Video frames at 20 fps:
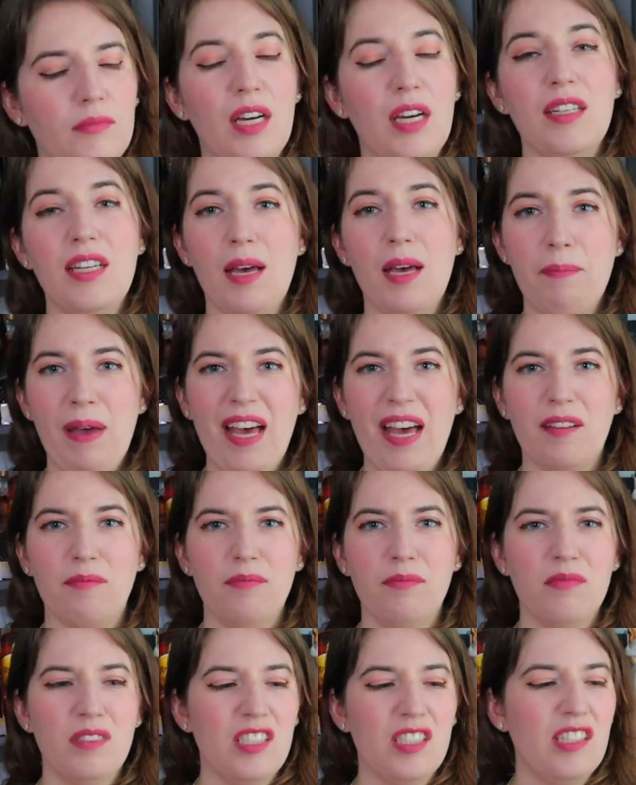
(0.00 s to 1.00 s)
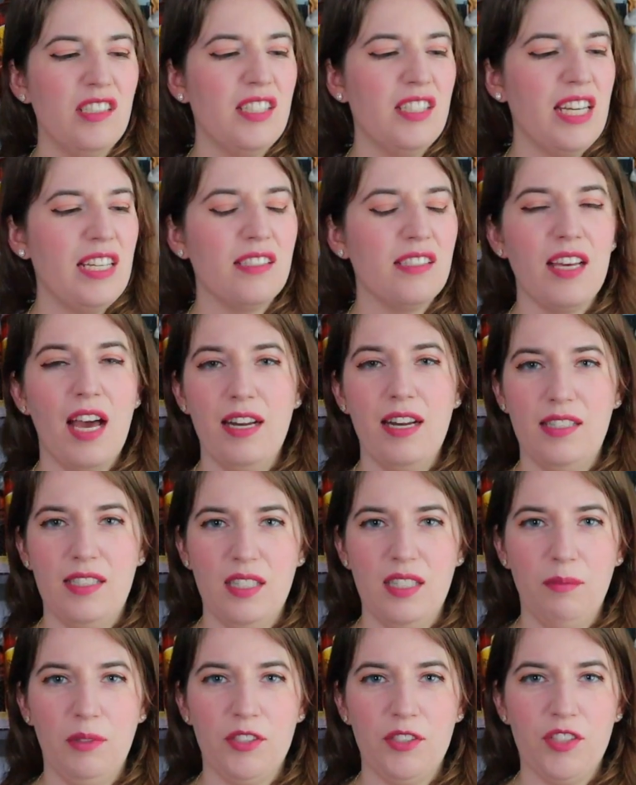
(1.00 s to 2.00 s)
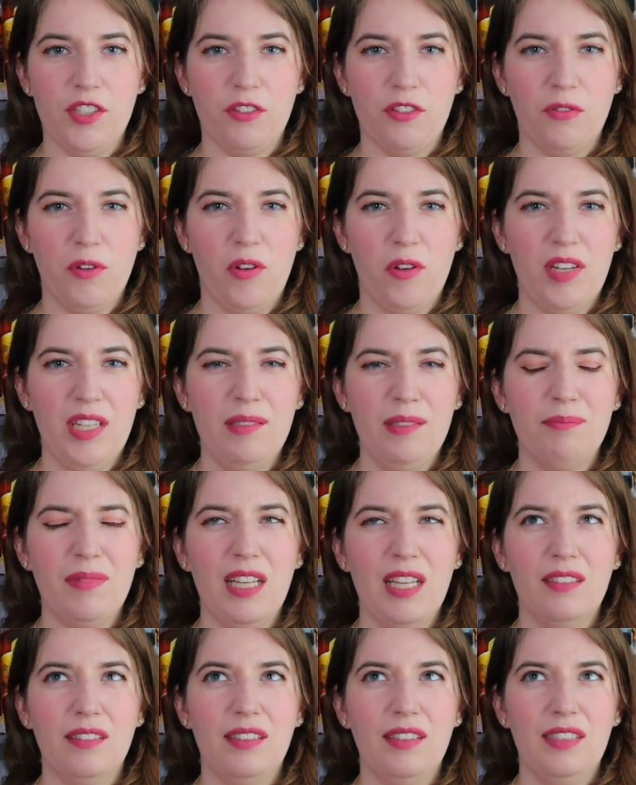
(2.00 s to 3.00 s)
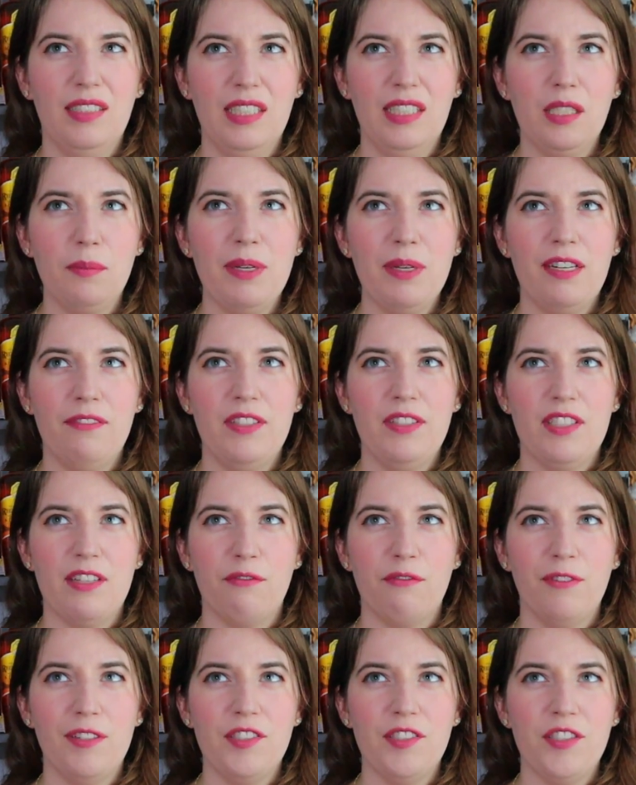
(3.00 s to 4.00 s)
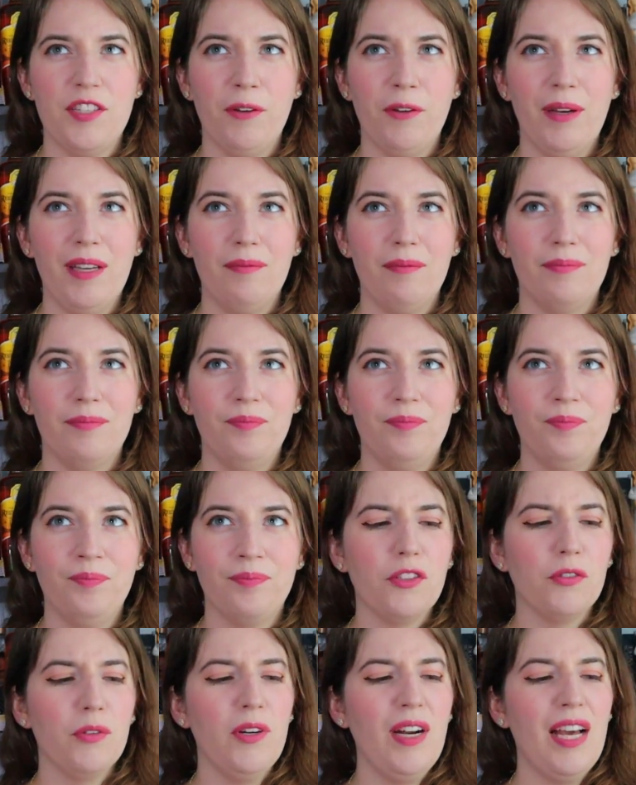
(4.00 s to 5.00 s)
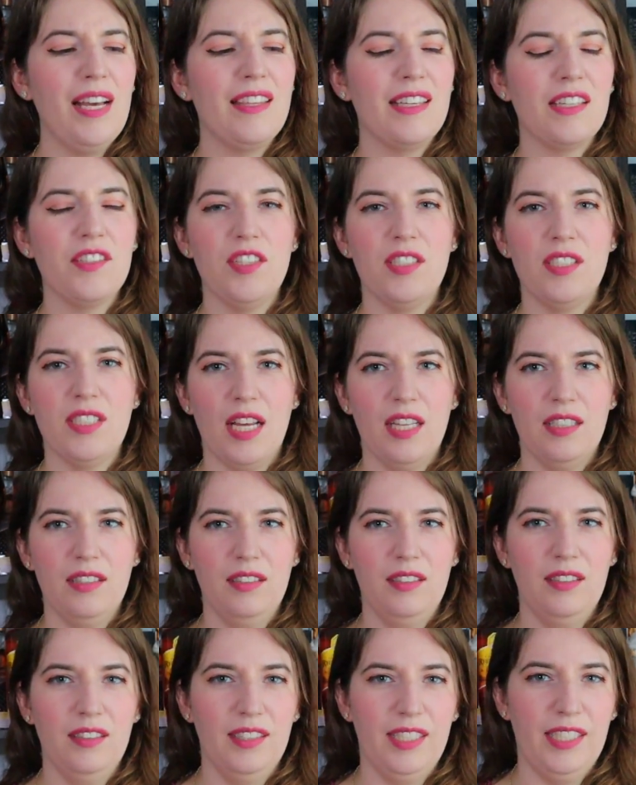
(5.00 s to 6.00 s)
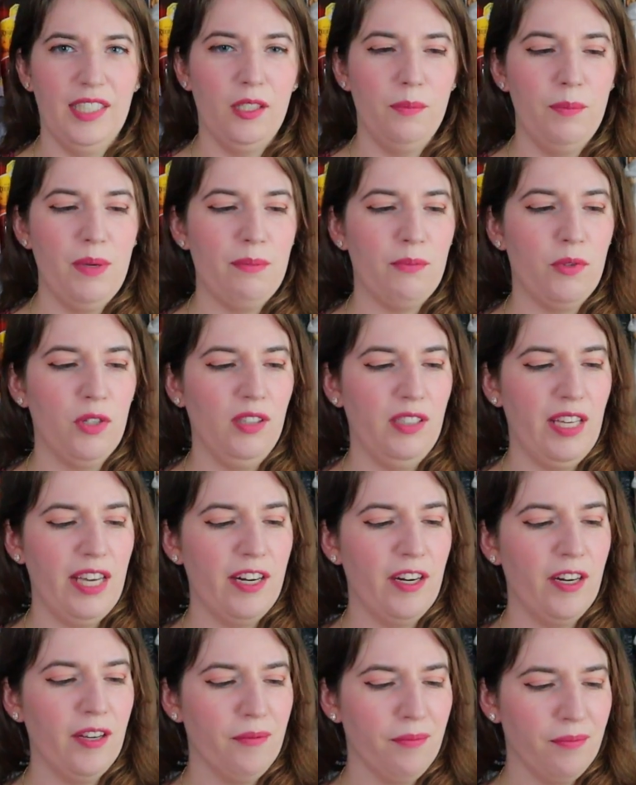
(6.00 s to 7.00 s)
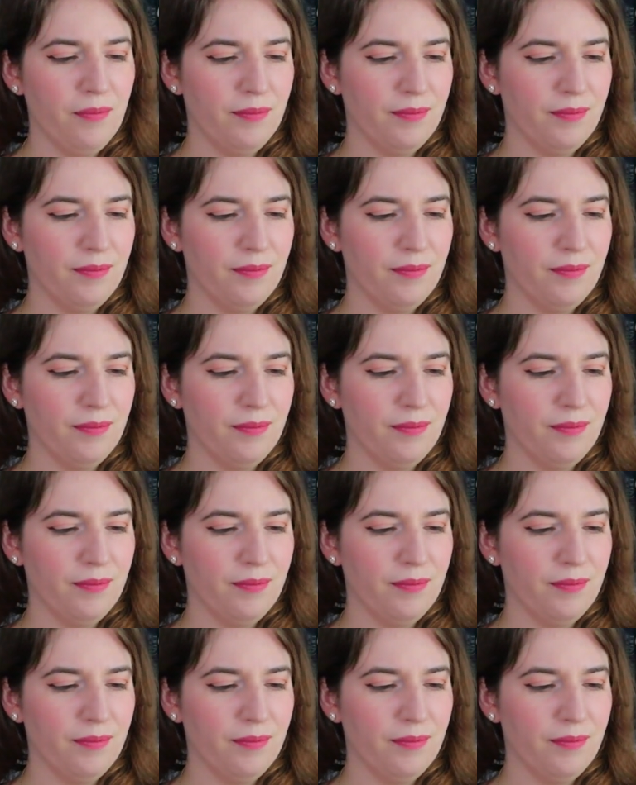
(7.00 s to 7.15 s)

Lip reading: Not bad. It does taste kind of similar to Corona. A little bit of a difference to it. Corona I think is just a little bit more lighter.